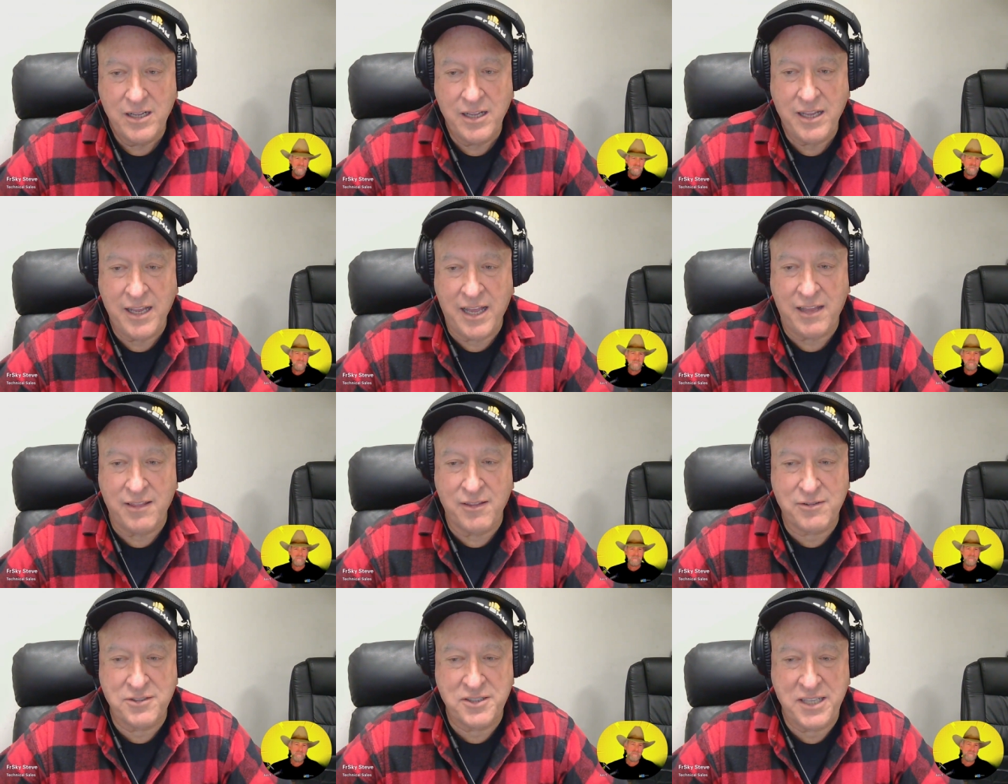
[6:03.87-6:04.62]
Yeah,
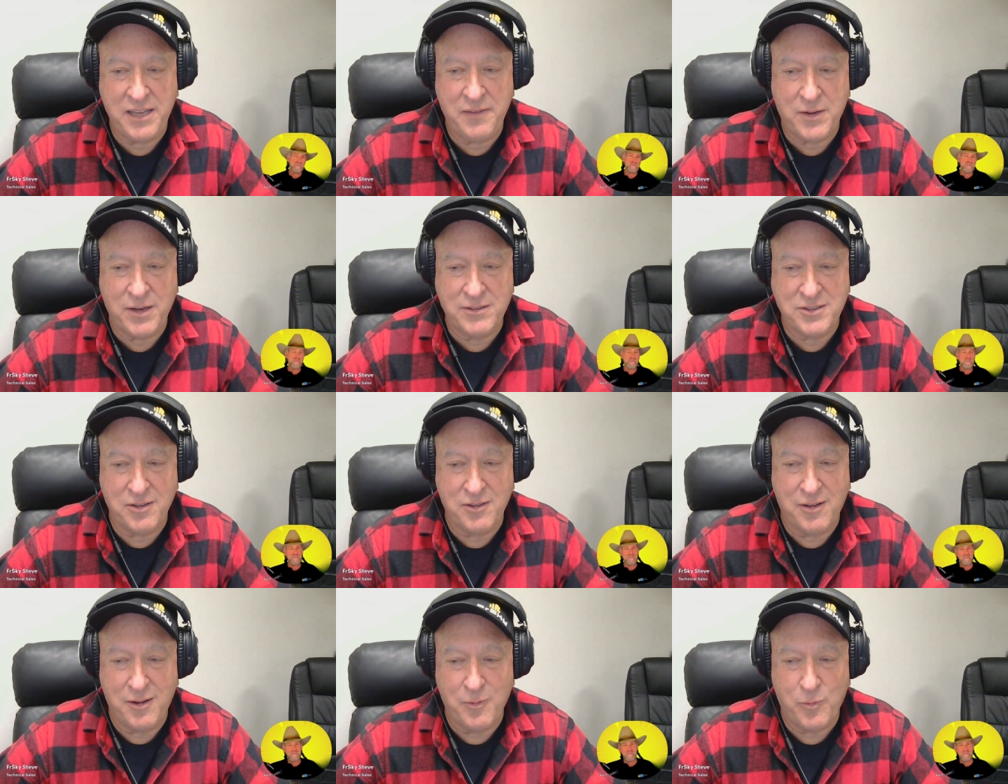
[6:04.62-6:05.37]
little Steve goes a
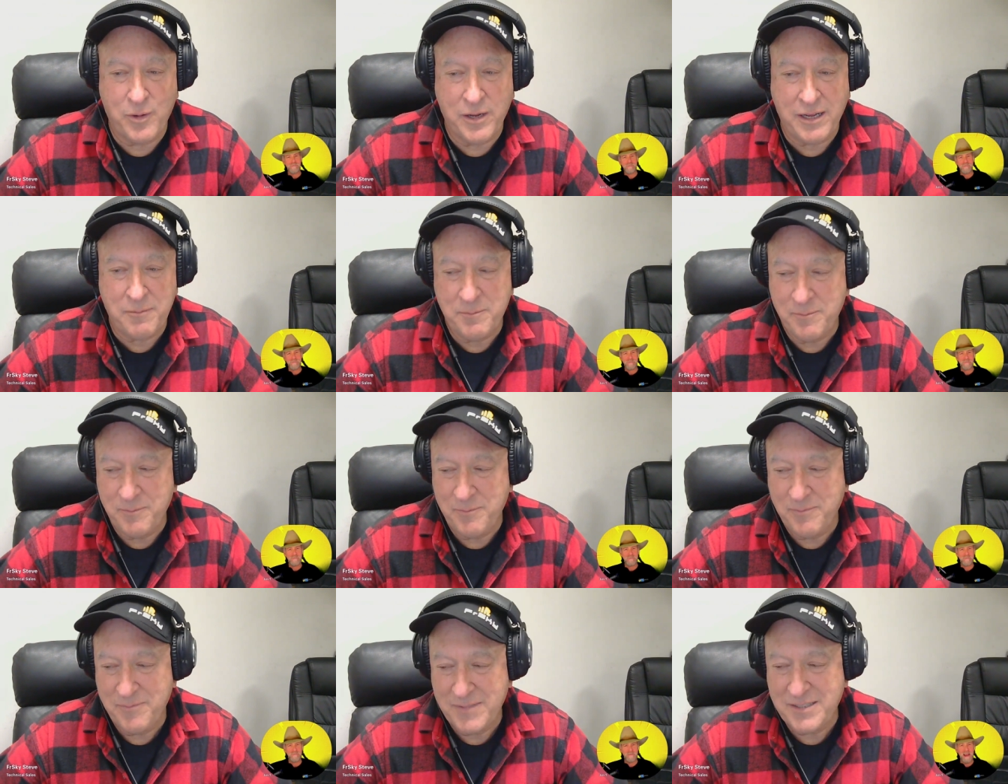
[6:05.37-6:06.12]
long way.
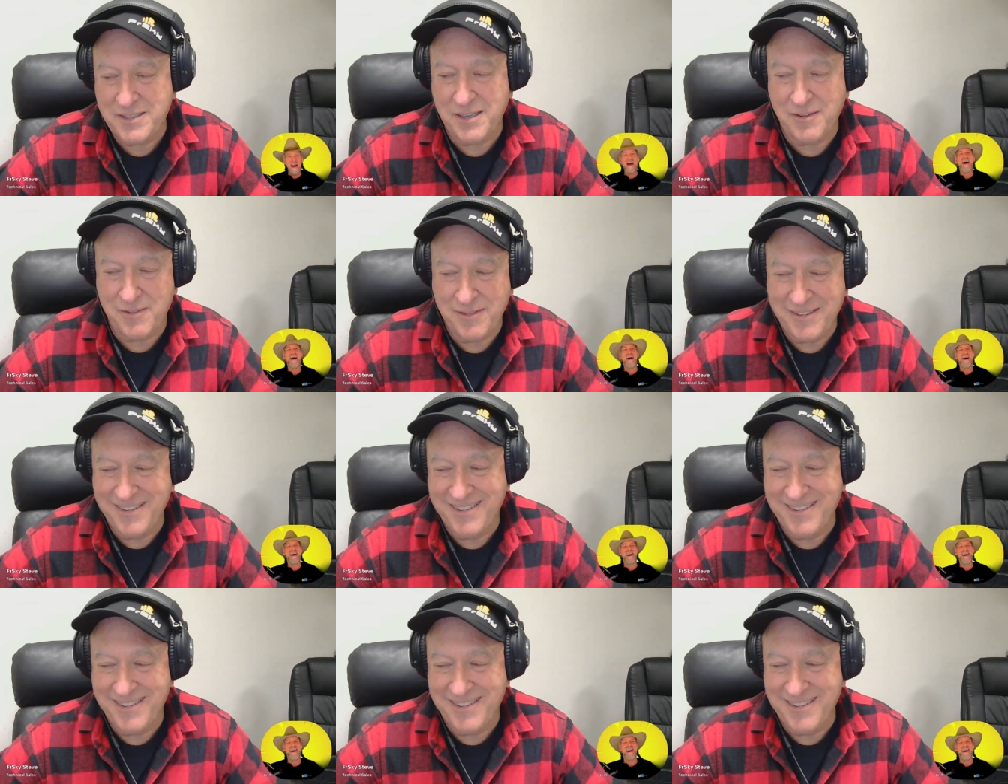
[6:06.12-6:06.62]
So.